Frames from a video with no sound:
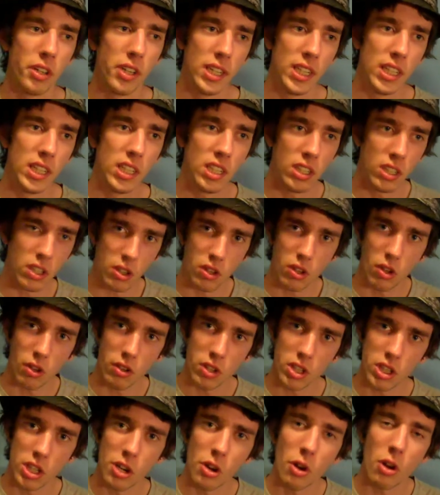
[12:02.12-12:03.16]
the,
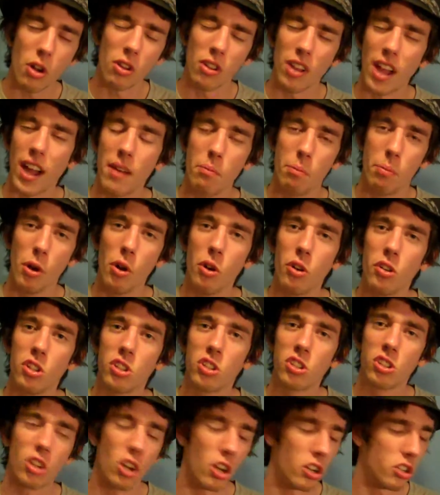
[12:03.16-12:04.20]
you know, like
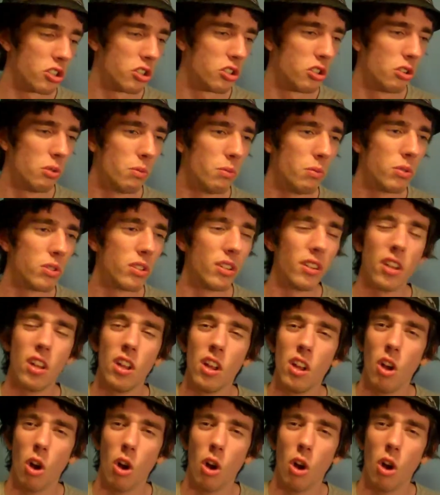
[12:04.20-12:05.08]
bonus costumes,